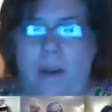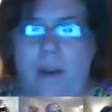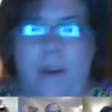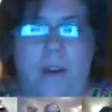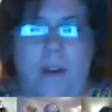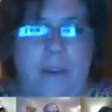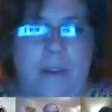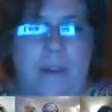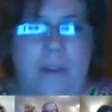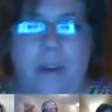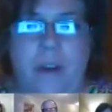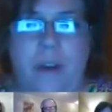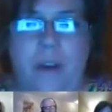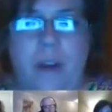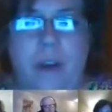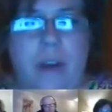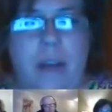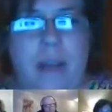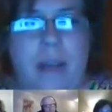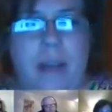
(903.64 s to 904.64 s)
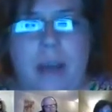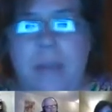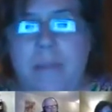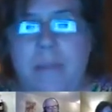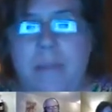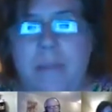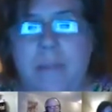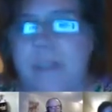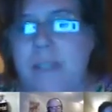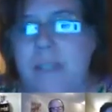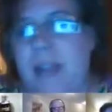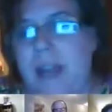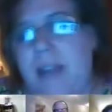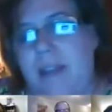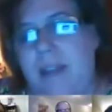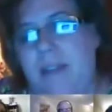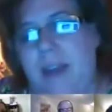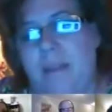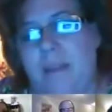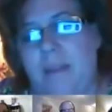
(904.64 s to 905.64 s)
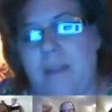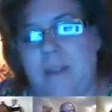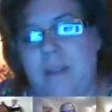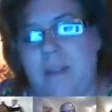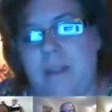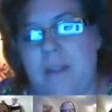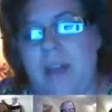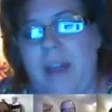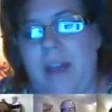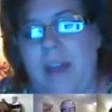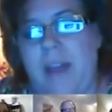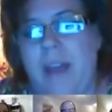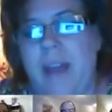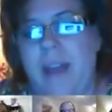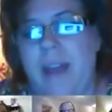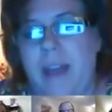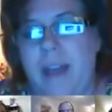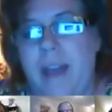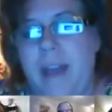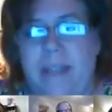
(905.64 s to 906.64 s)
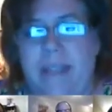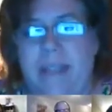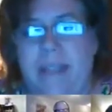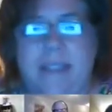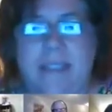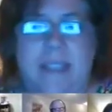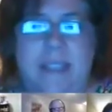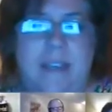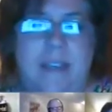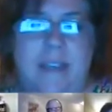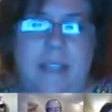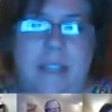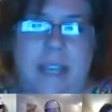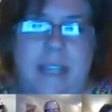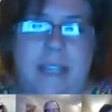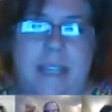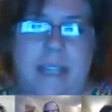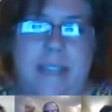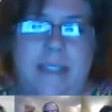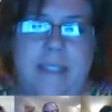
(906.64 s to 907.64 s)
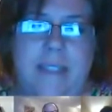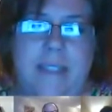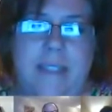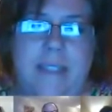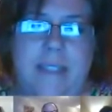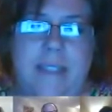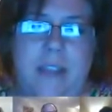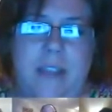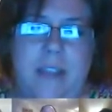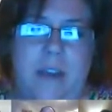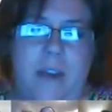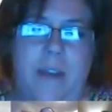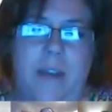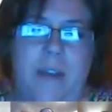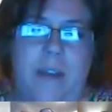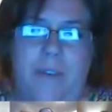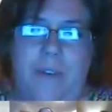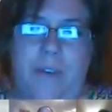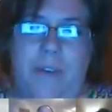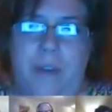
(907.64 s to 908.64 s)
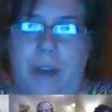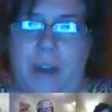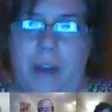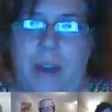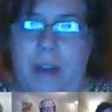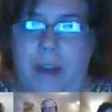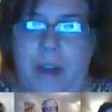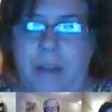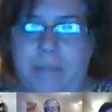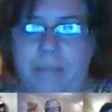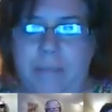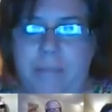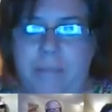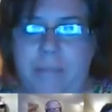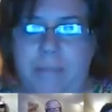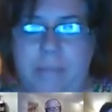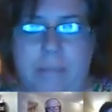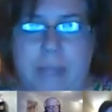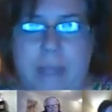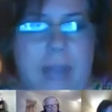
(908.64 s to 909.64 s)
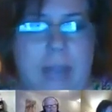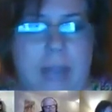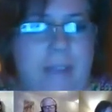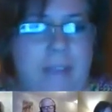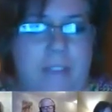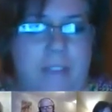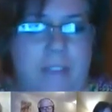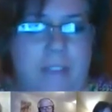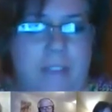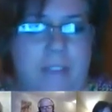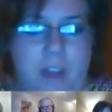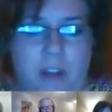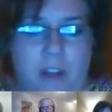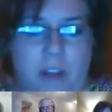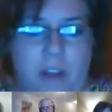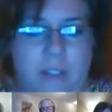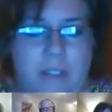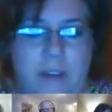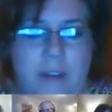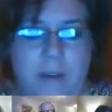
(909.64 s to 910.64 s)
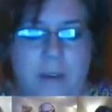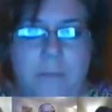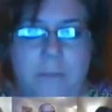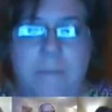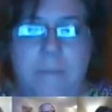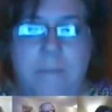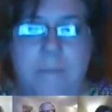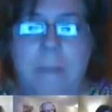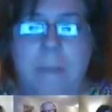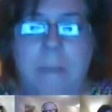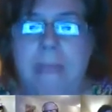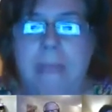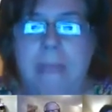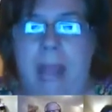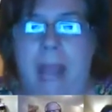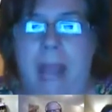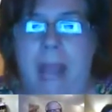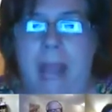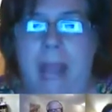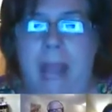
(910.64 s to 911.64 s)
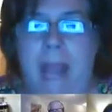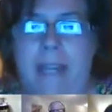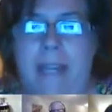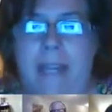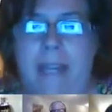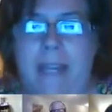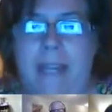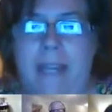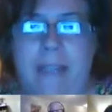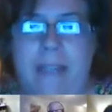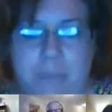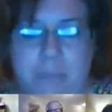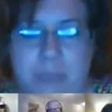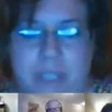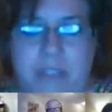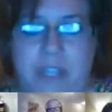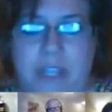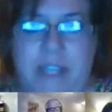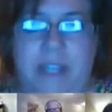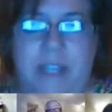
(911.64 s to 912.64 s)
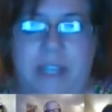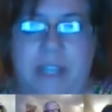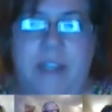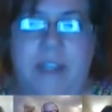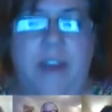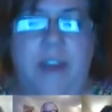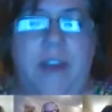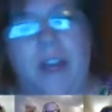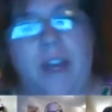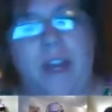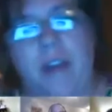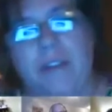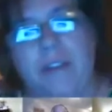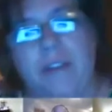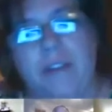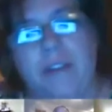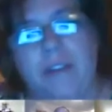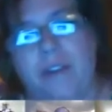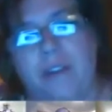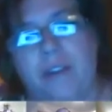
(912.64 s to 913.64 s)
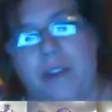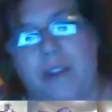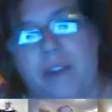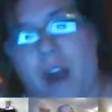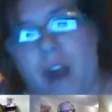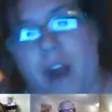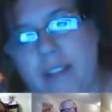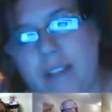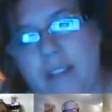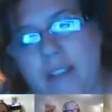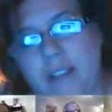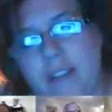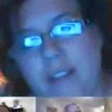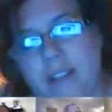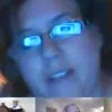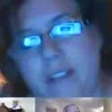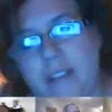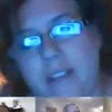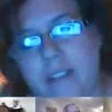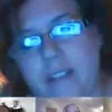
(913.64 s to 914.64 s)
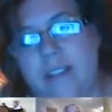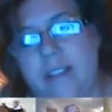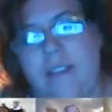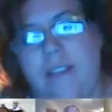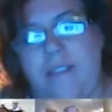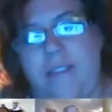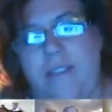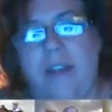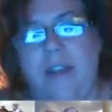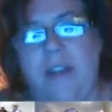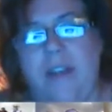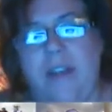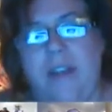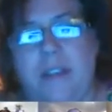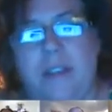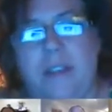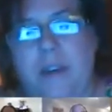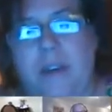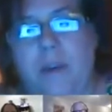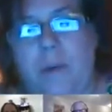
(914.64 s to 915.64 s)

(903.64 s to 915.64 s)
call for cups and half cups and all that, but it's a skill that kids need to know for a lifelong skill, and it is a procedure they need to know that goes across the different